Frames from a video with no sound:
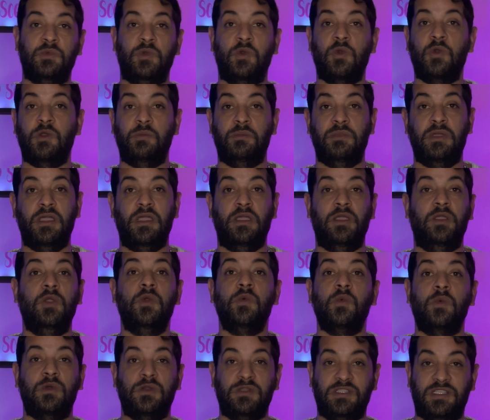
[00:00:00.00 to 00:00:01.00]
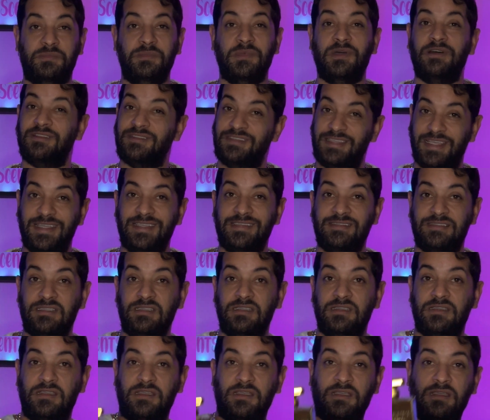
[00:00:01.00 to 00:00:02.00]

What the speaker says: gourmet, you want to smell tasty?